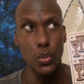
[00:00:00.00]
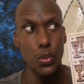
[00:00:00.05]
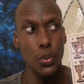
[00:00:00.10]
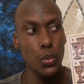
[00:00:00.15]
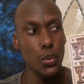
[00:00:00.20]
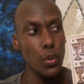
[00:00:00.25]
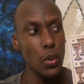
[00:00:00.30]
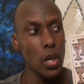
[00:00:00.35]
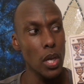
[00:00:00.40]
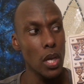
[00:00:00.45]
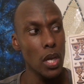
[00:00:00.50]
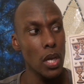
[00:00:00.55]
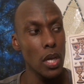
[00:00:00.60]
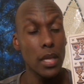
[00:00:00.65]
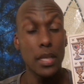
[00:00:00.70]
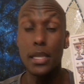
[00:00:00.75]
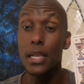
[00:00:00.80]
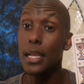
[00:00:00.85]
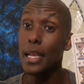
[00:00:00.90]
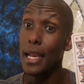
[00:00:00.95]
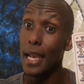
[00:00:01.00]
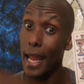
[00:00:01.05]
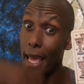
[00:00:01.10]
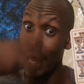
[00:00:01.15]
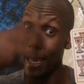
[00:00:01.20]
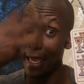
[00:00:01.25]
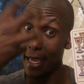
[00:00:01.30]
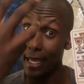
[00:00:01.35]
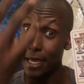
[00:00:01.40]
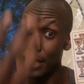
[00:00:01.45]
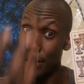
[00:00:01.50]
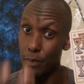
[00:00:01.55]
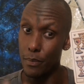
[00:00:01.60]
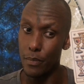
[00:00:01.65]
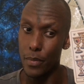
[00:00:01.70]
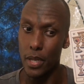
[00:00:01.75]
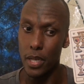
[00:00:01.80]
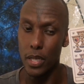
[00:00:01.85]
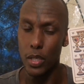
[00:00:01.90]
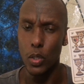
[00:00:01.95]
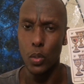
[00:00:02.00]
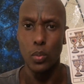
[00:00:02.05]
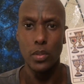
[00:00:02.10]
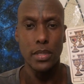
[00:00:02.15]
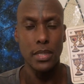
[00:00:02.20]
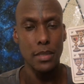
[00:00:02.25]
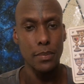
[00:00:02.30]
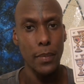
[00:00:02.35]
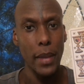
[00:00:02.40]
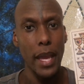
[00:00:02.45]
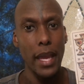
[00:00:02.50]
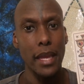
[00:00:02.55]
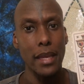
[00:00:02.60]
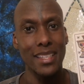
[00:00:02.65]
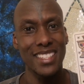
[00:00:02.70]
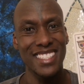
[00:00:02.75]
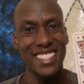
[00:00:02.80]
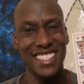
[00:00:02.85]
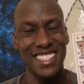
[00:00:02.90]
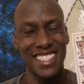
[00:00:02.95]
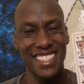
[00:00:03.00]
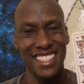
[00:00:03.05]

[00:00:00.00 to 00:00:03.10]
to claim your space,